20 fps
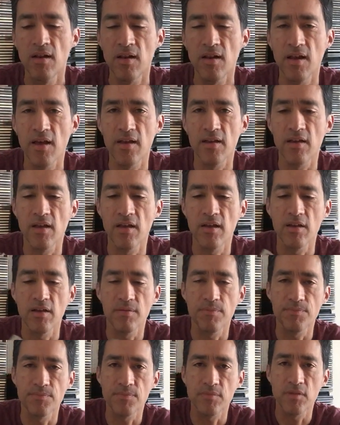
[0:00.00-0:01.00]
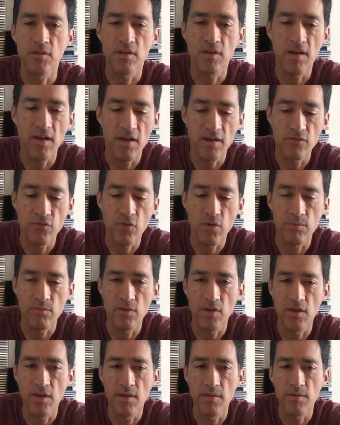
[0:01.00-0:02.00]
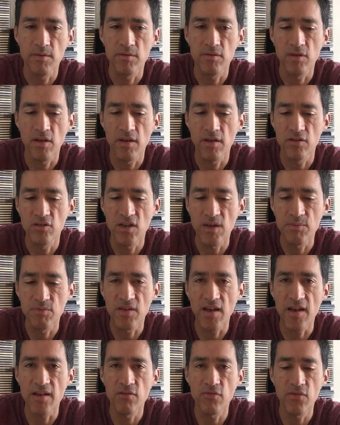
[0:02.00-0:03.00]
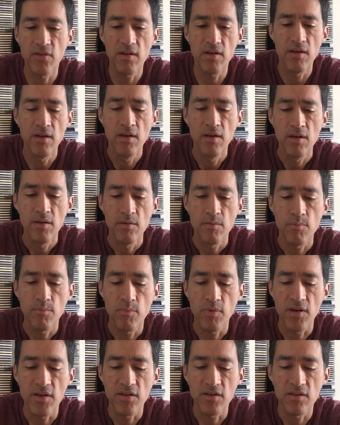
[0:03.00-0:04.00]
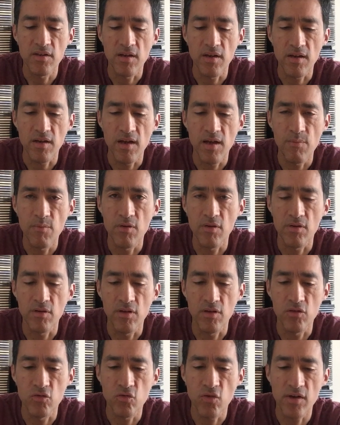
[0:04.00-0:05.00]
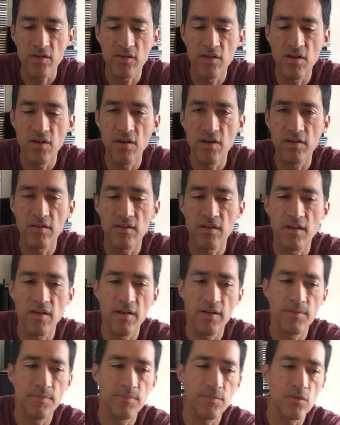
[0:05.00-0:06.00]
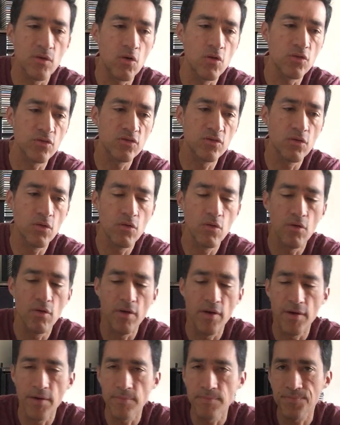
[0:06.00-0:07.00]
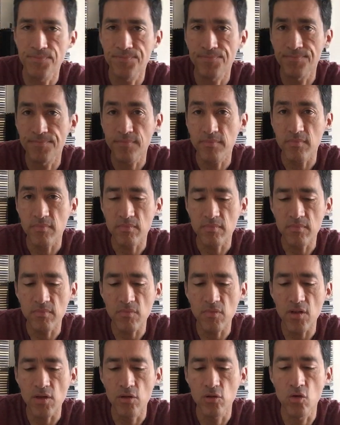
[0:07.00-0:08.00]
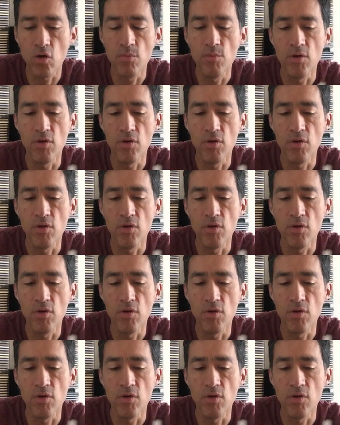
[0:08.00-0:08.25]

like the guys from James Hetfield plays a couple of tracks here, and also Tom